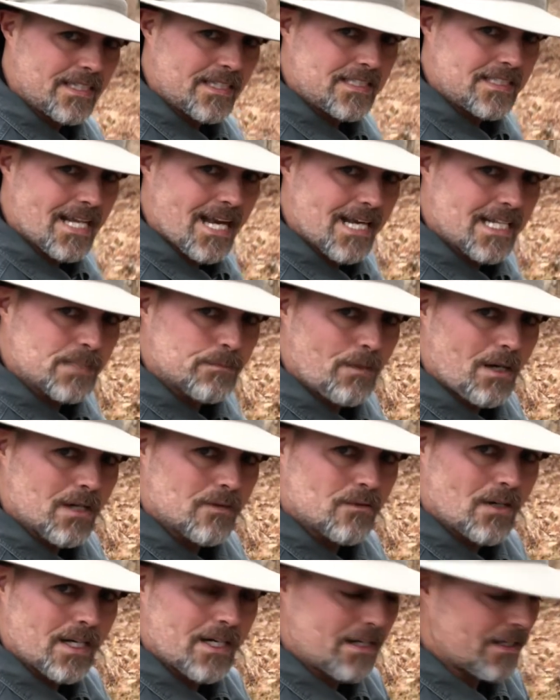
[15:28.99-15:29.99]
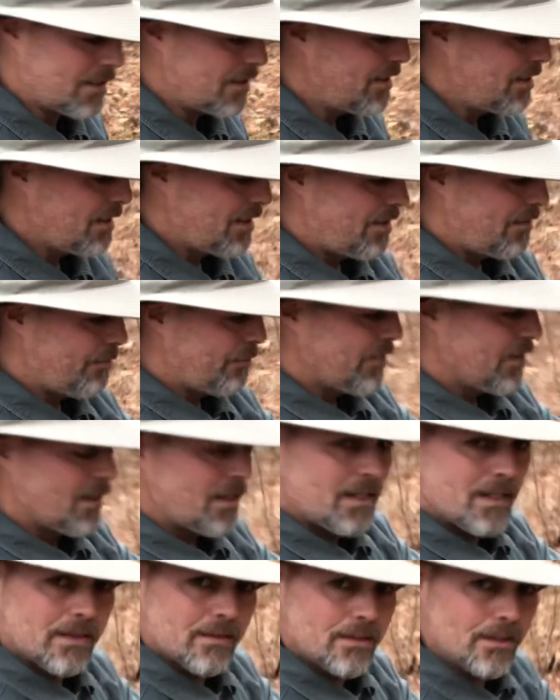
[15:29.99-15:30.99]
exact spot right here.
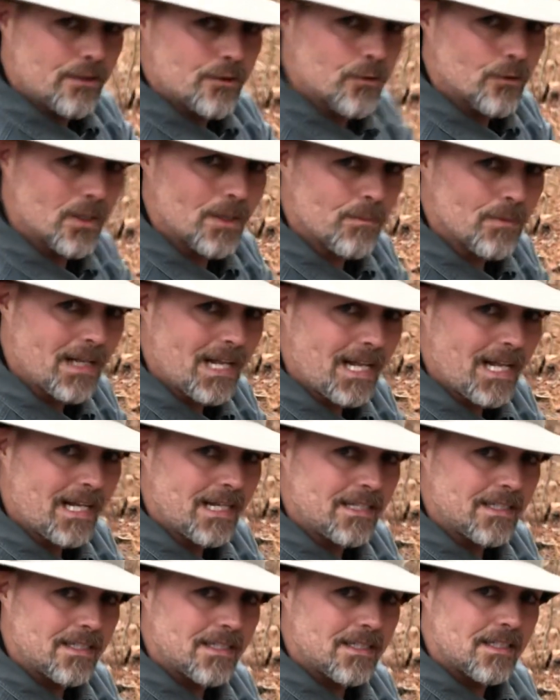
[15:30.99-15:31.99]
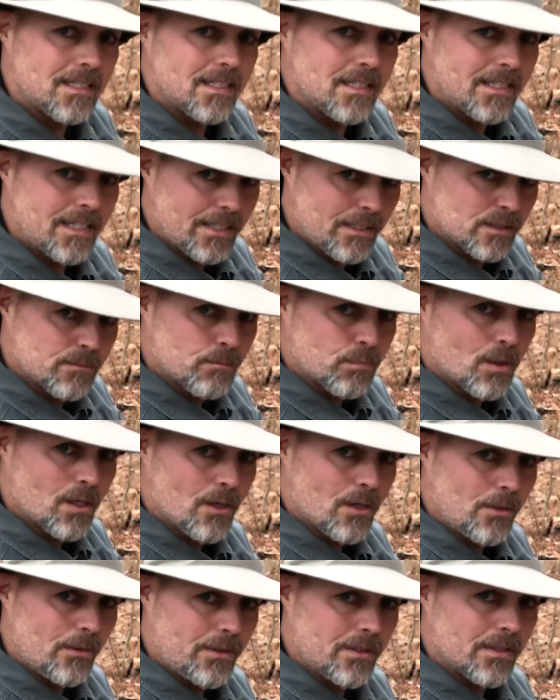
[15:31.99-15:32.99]
The trip line is
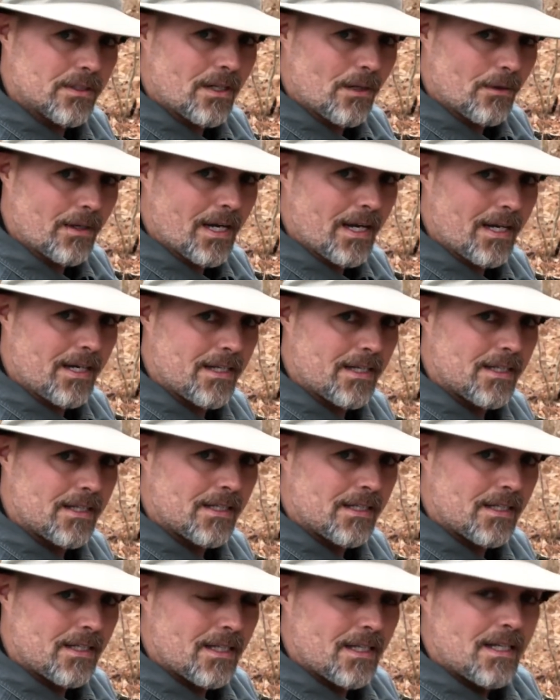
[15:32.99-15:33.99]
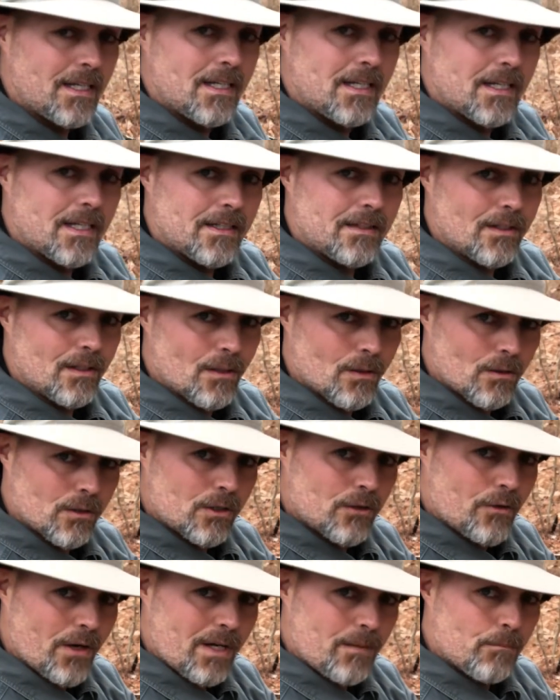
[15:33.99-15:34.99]
broke, okay? The little
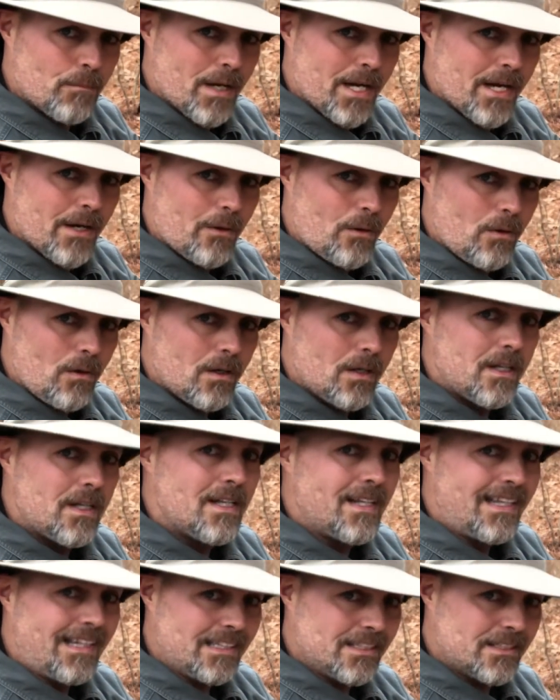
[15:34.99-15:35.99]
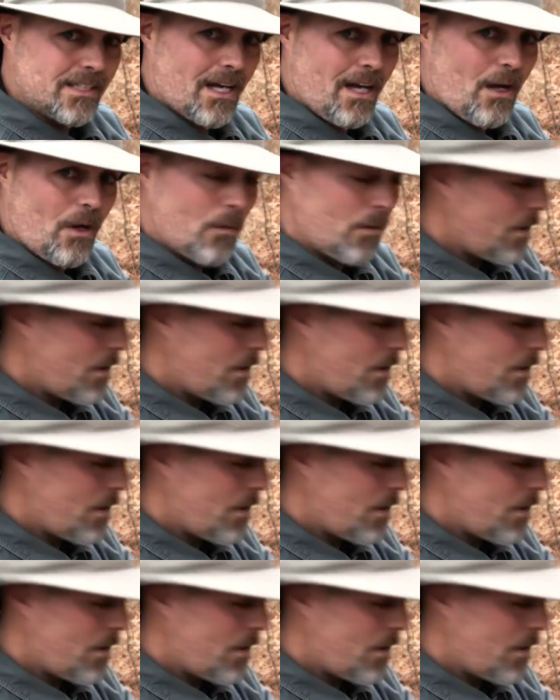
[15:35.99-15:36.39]
green bell is gone